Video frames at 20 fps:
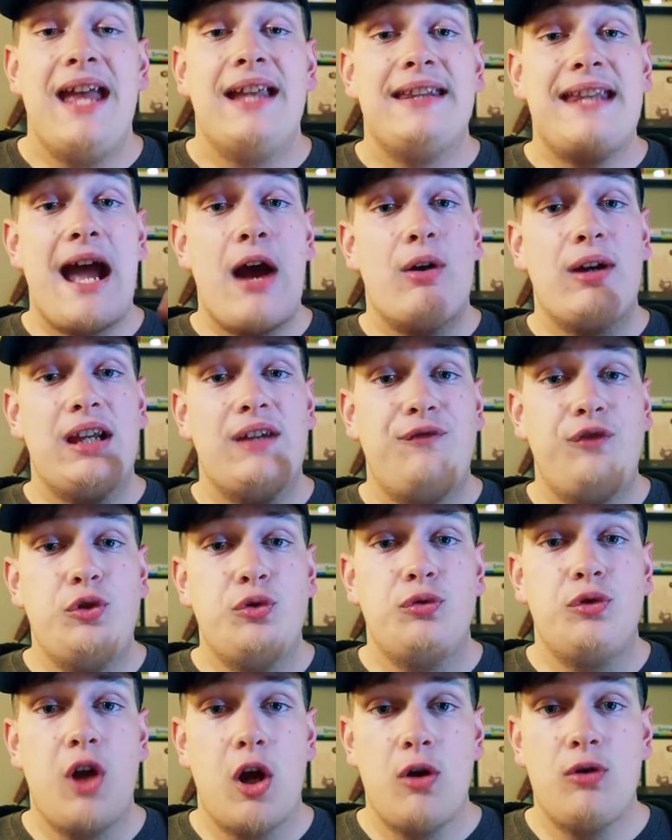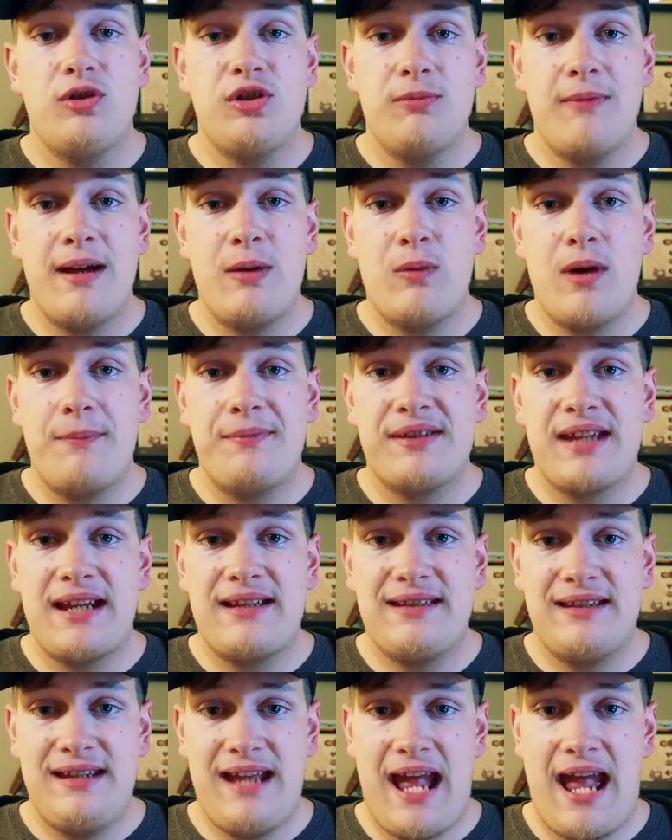Now, if you go to my website
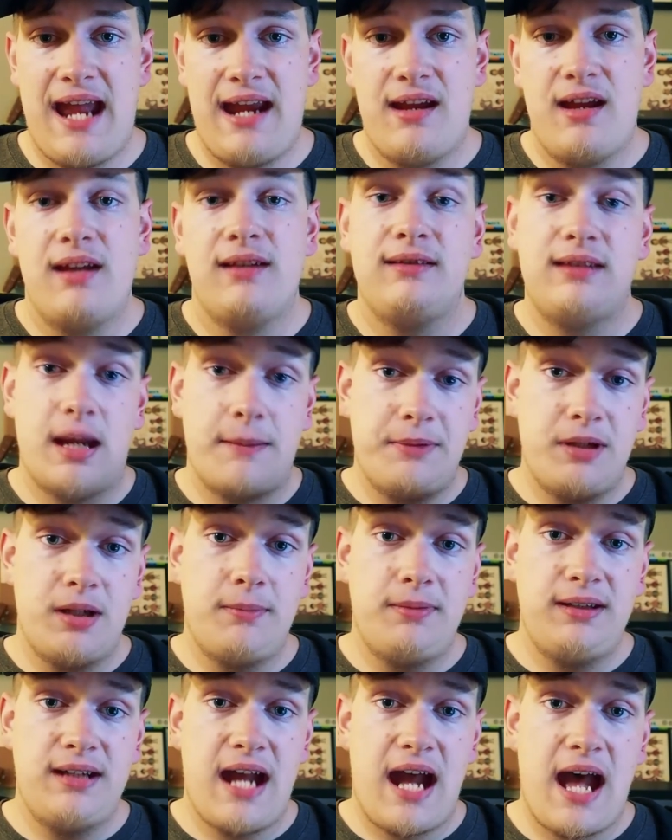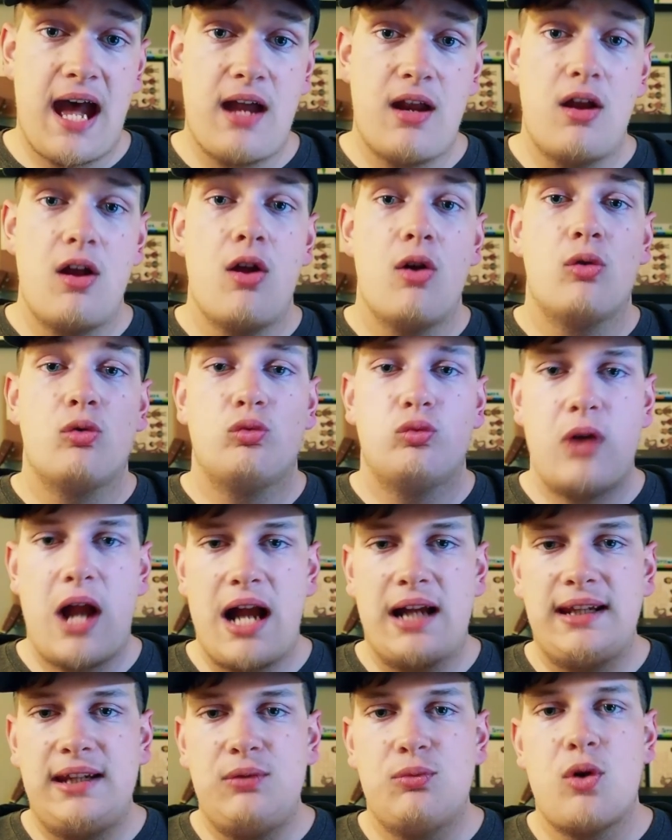today,
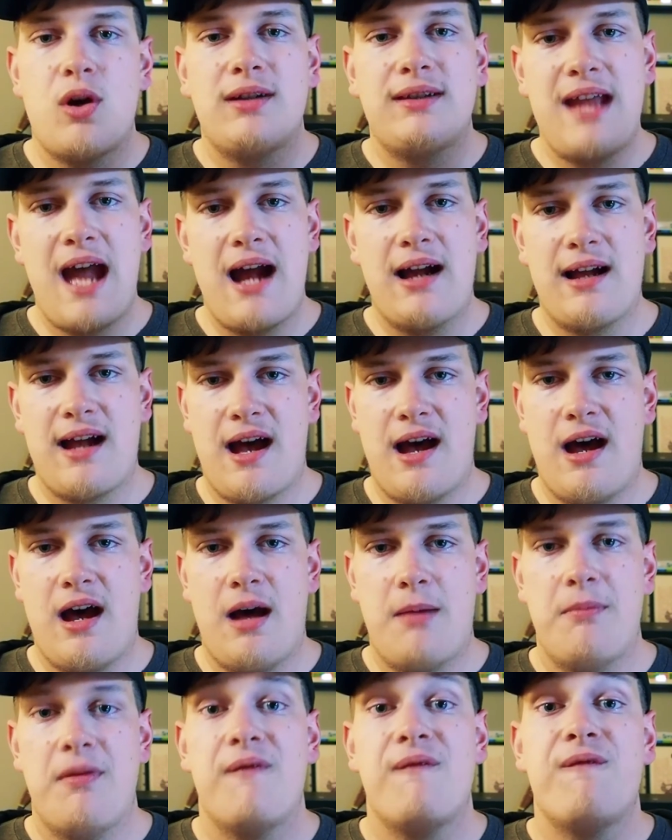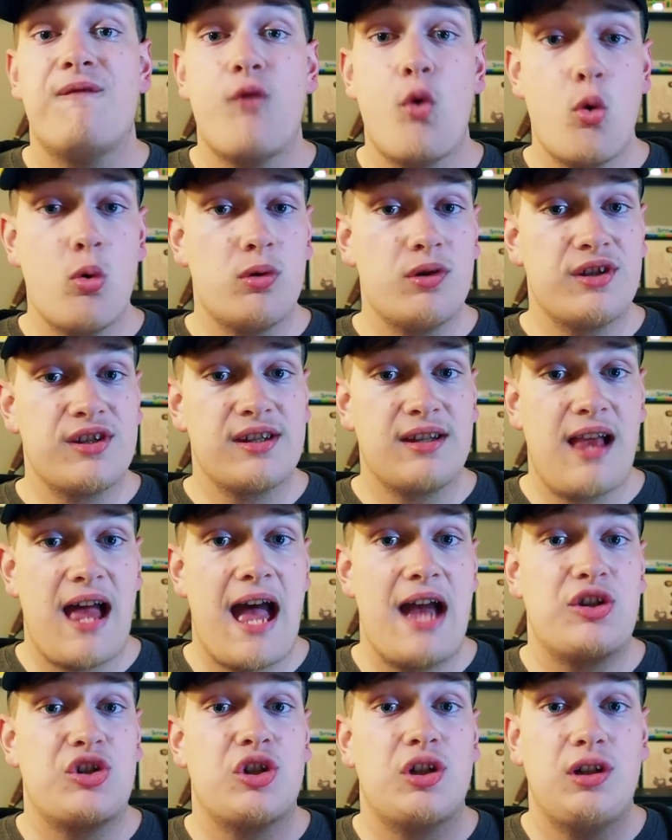www.rockyroark.com forward
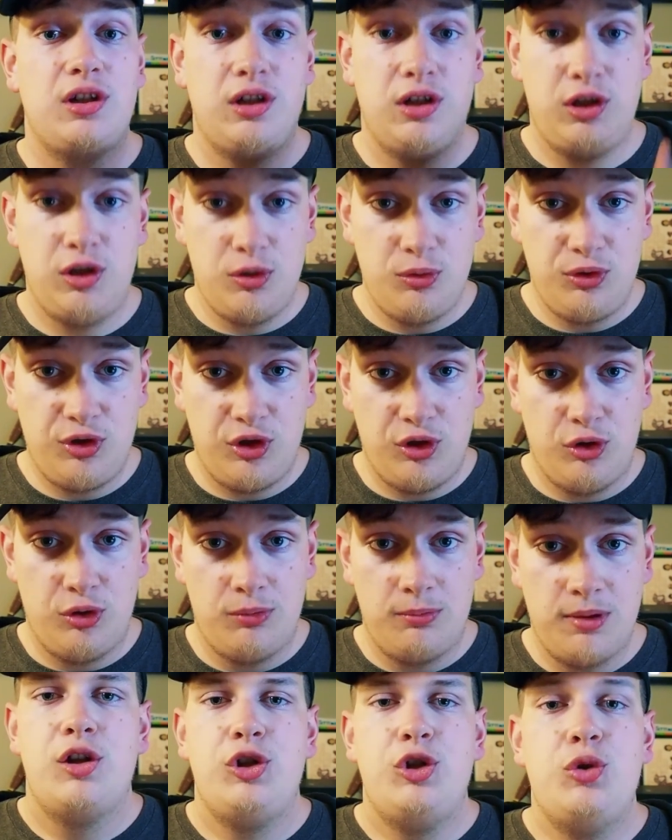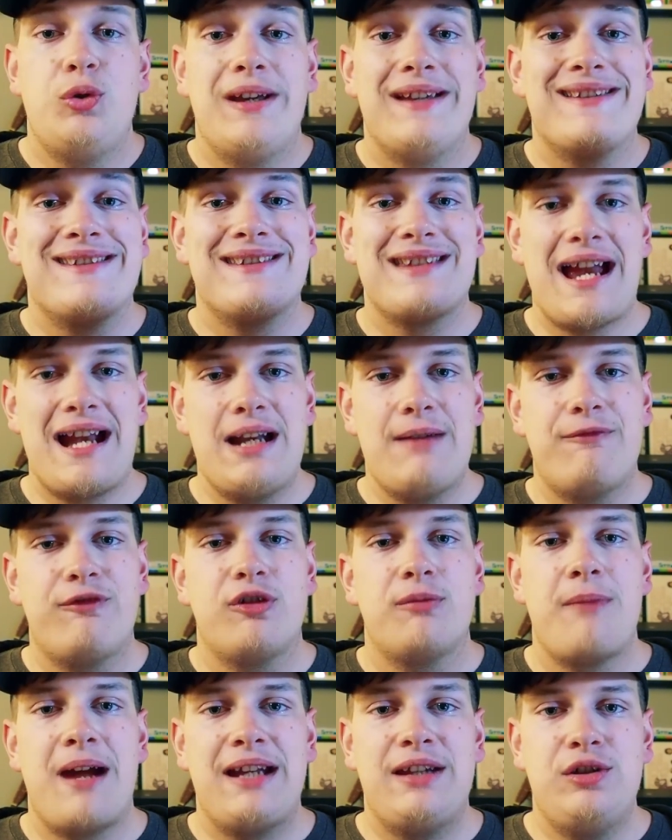slash YouTube, you can sign up for
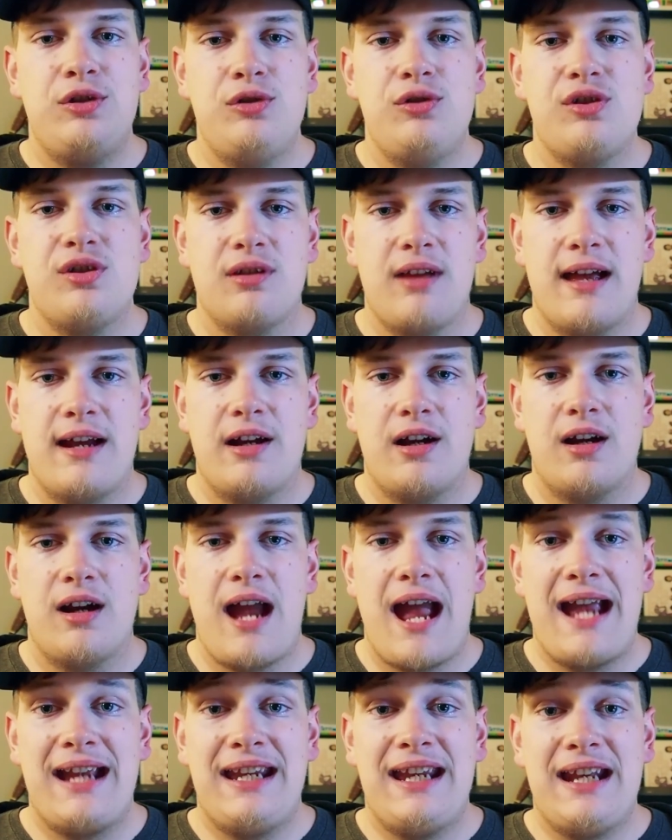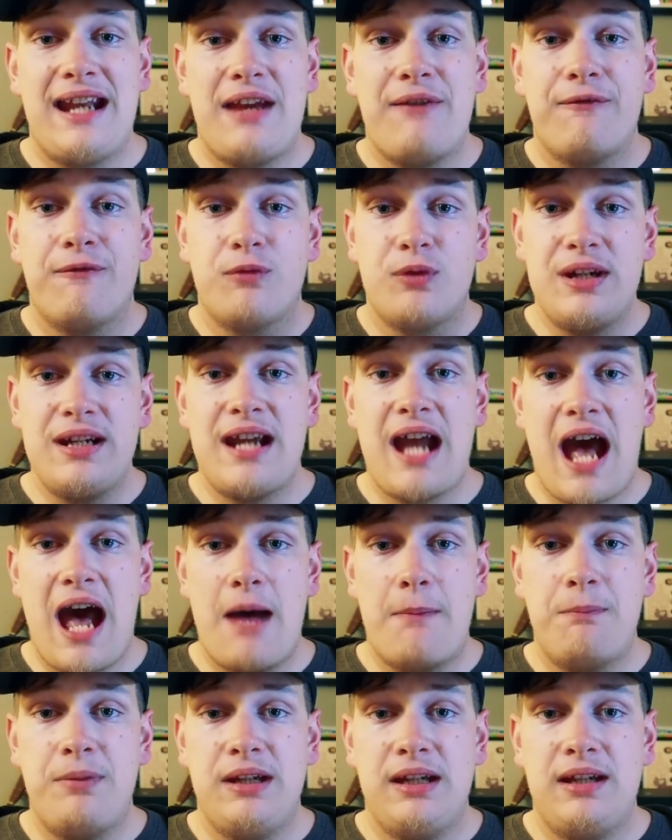my newsletter and get a free
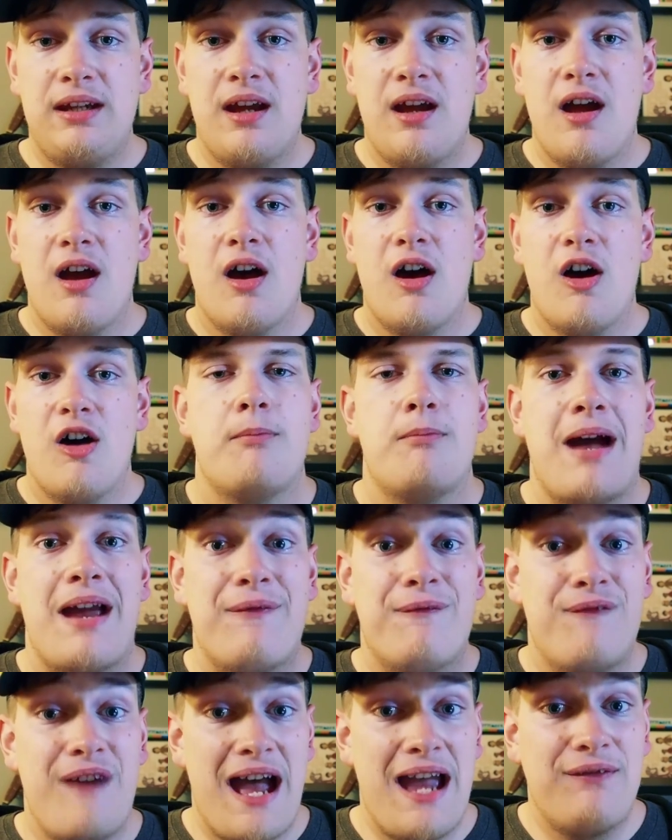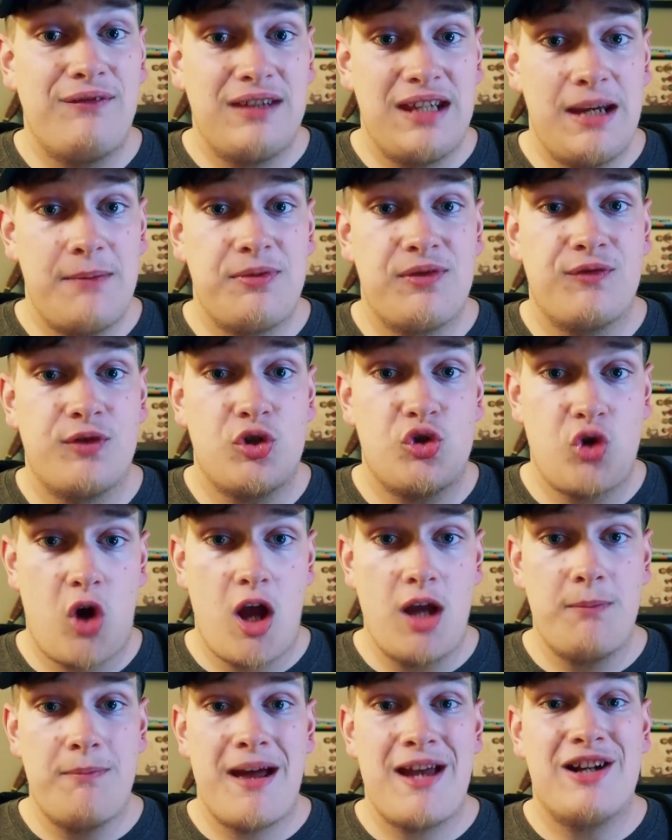copy of my 5 Tips for
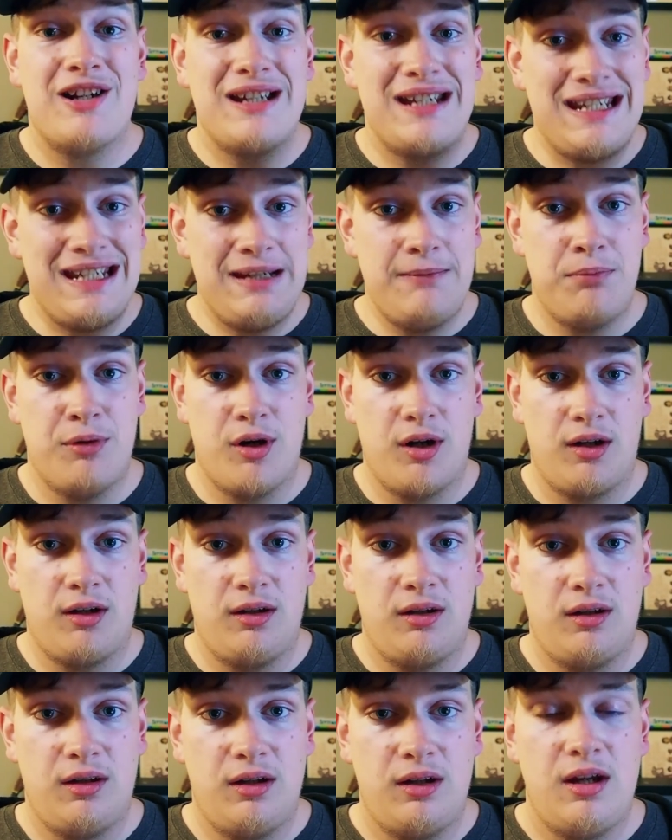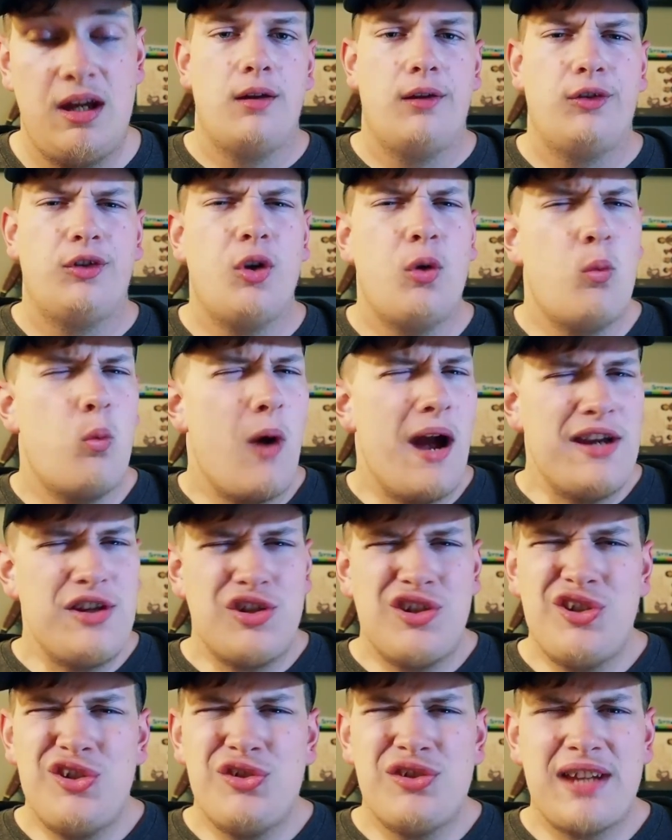Drawing Better ebook. So, why
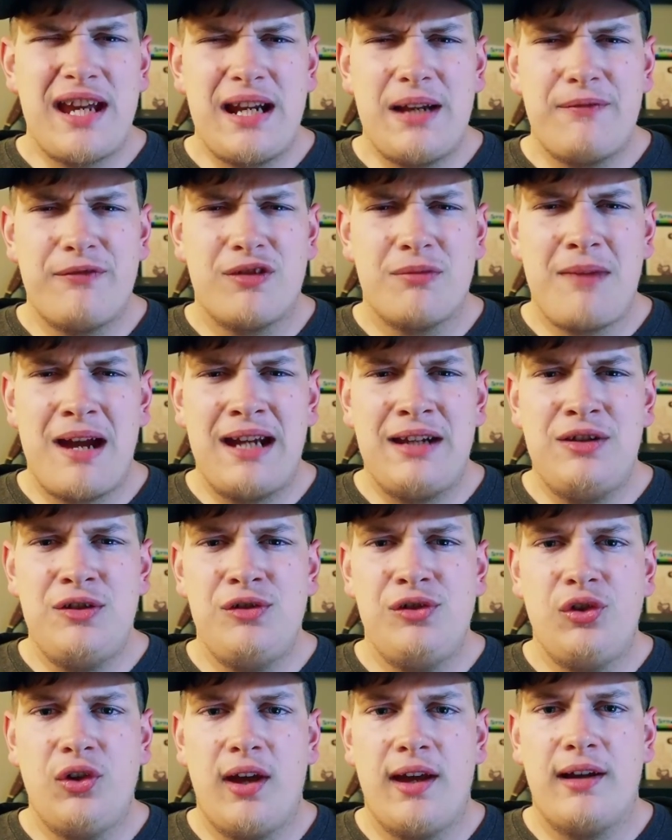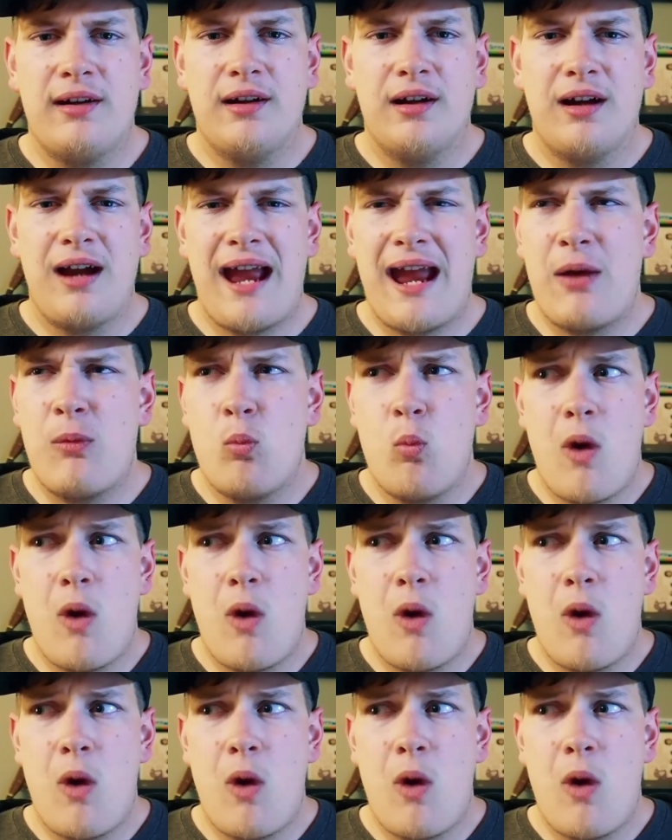should you sign up for my newsletter and